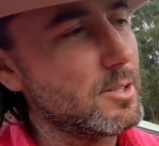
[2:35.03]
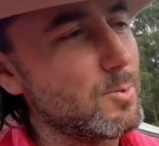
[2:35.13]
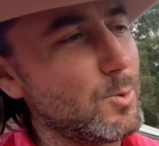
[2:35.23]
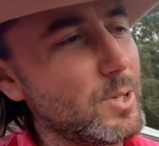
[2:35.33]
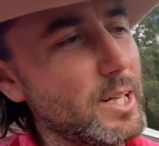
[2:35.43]

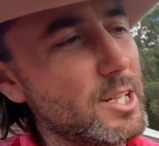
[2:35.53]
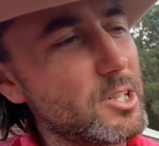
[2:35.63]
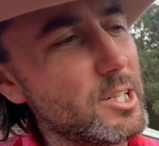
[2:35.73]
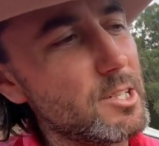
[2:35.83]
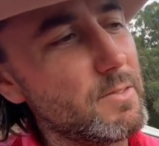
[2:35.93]
water
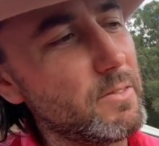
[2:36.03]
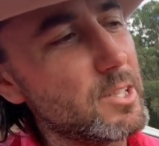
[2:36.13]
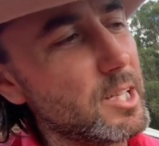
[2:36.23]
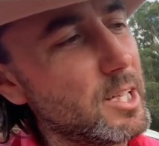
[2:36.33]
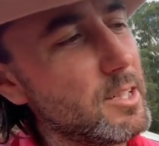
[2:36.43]
entries you've ever
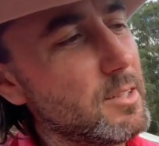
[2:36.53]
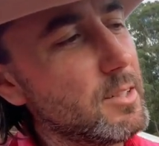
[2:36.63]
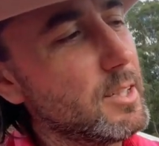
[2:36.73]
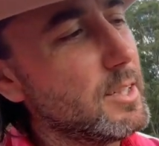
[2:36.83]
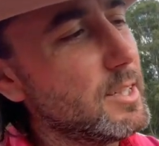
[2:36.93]
seen.
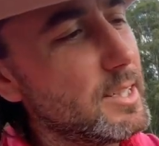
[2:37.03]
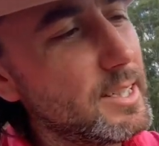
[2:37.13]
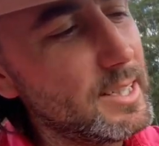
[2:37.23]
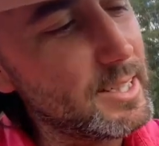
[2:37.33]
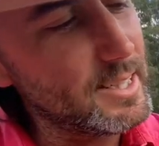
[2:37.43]

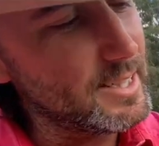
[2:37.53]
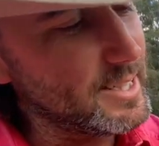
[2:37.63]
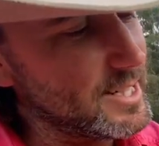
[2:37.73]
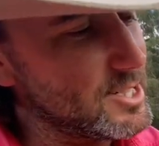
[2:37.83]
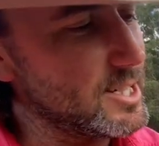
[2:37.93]

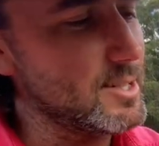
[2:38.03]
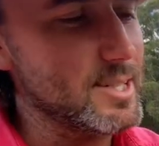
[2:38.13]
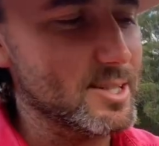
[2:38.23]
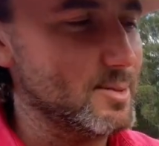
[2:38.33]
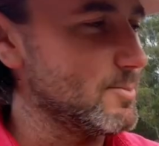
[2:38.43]
And she
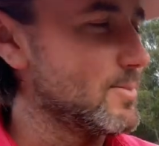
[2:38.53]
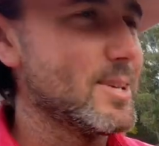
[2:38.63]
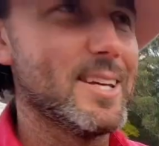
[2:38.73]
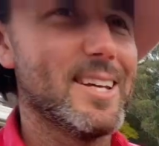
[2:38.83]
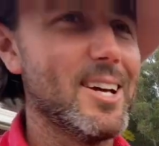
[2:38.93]
does them
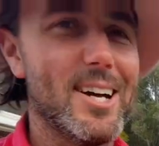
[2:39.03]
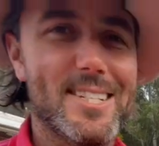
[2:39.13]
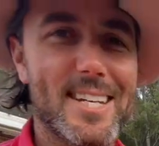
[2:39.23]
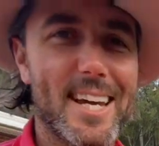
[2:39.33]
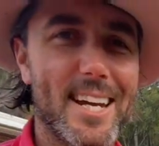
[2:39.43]

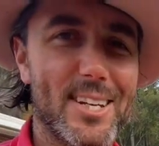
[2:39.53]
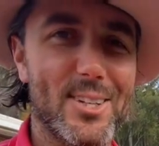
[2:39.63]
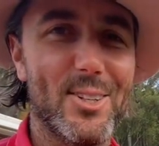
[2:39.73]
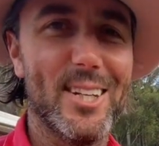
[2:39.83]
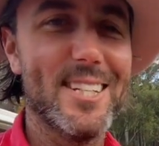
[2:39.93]

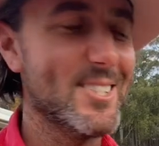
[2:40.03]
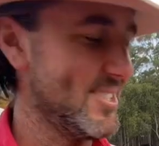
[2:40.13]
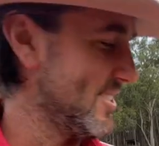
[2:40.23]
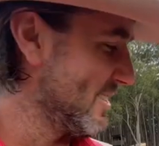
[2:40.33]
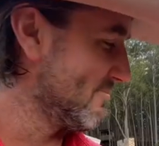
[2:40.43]
identical each
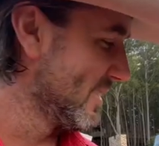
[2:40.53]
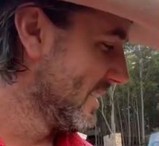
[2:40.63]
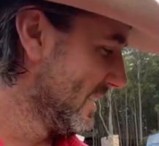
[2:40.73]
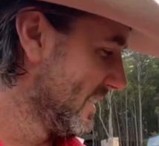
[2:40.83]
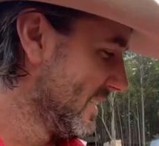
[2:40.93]
time.
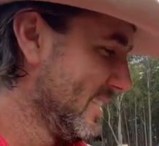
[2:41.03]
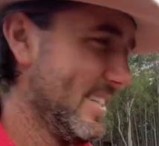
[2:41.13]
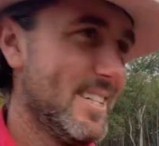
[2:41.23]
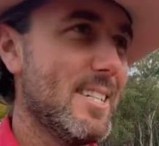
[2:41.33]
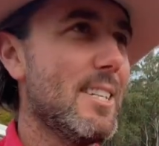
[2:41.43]

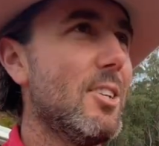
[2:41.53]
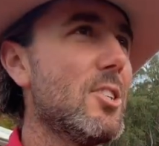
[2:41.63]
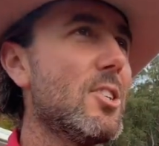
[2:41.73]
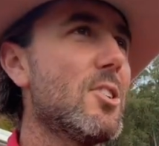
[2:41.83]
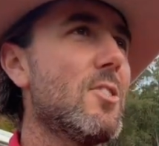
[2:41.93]
Just
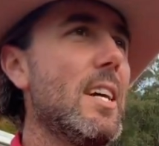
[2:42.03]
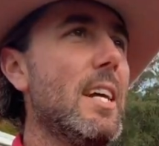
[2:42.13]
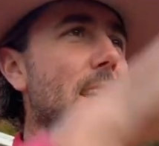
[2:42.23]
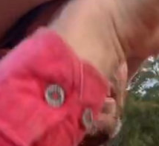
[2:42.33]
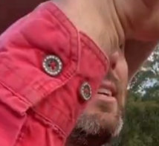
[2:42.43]
launches straight
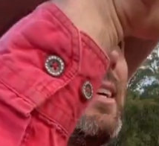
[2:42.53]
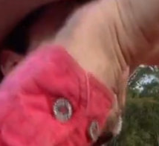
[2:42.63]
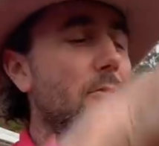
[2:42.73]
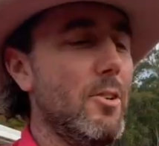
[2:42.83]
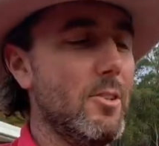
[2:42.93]
out and
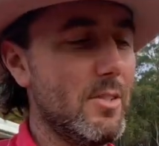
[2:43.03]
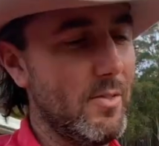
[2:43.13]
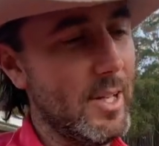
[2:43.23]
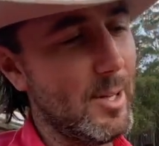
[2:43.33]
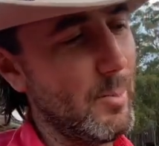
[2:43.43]
falls
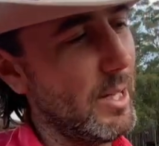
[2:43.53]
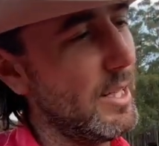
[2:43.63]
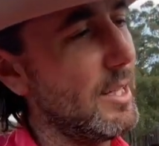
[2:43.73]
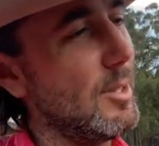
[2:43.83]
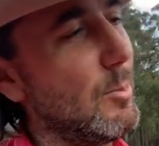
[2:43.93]
flat on her belly
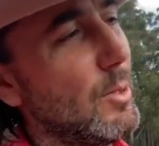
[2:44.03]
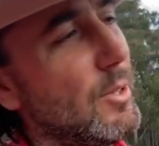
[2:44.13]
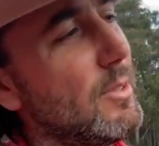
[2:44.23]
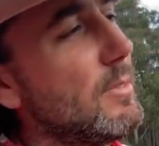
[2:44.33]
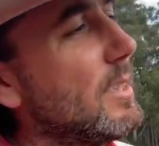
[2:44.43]
into the
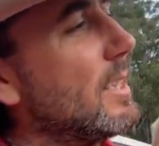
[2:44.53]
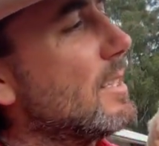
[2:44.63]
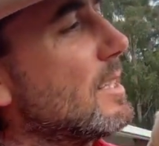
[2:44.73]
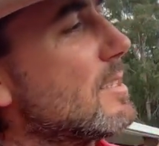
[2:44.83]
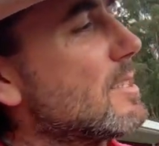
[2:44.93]
pool and
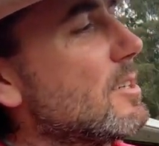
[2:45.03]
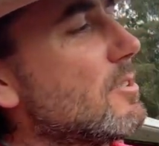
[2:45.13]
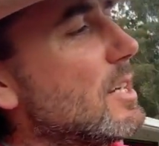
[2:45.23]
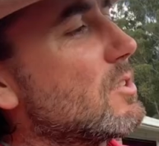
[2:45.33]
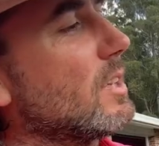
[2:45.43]
does it so
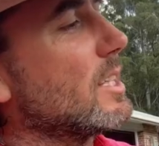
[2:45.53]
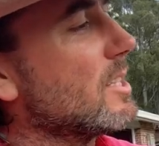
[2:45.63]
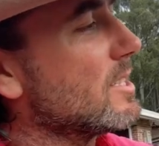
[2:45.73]
gracefully, don't you,